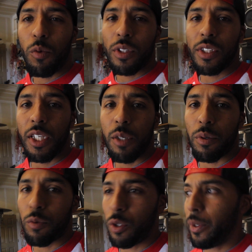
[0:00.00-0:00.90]
wants to keep
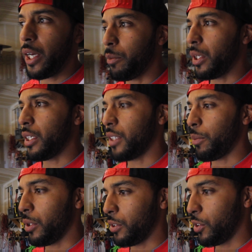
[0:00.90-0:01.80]
it real bad because I
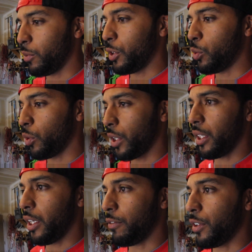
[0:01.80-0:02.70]
put so much work
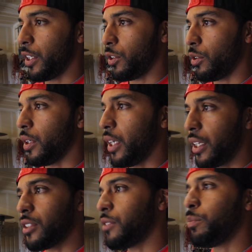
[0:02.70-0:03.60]
and effort into it.
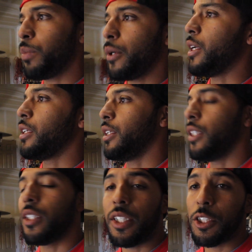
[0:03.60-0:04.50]
It's pretty
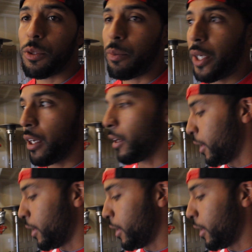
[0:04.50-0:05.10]
clean in the engine bay.